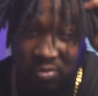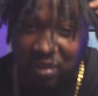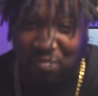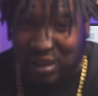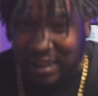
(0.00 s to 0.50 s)
want
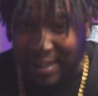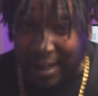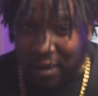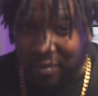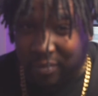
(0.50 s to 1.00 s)
to be
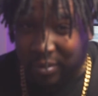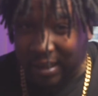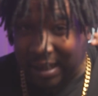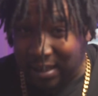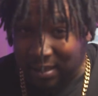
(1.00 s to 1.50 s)
careful
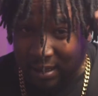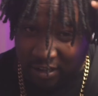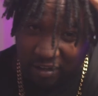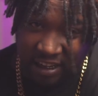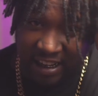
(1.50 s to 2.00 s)
that
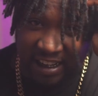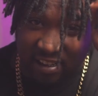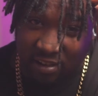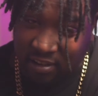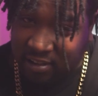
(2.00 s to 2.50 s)
like you're not,